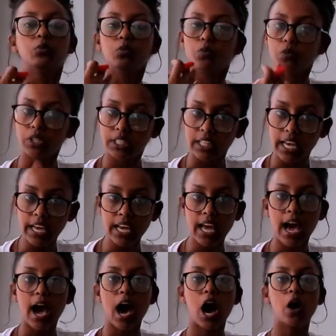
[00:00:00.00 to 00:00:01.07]
We
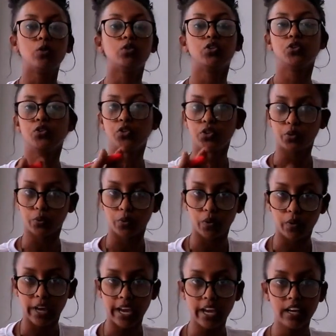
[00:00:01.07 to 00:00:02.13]
say how do you do?
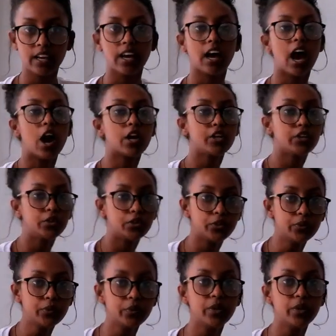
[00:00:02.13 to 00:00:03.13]
Okay, how do you do?